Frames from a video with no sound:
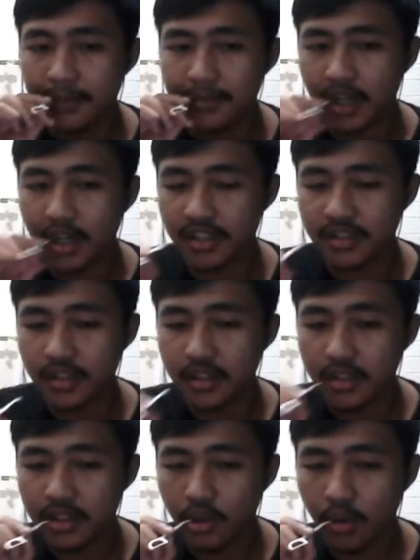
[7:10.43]
I see
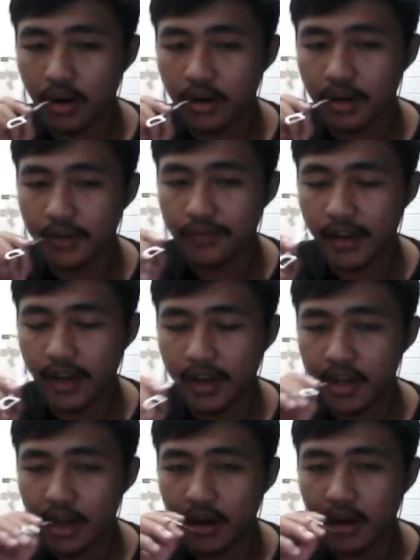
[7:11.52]
you are a fan
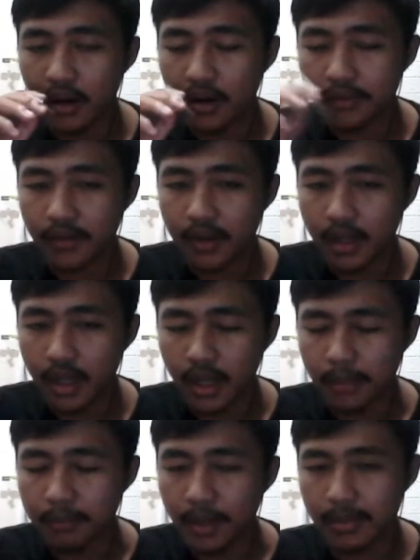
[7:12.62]
of
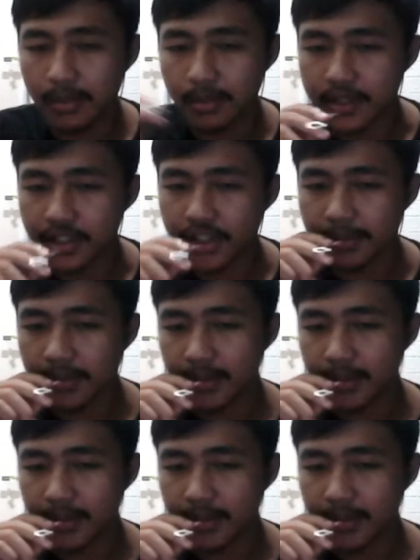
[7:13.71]
um, Bubble Bishop.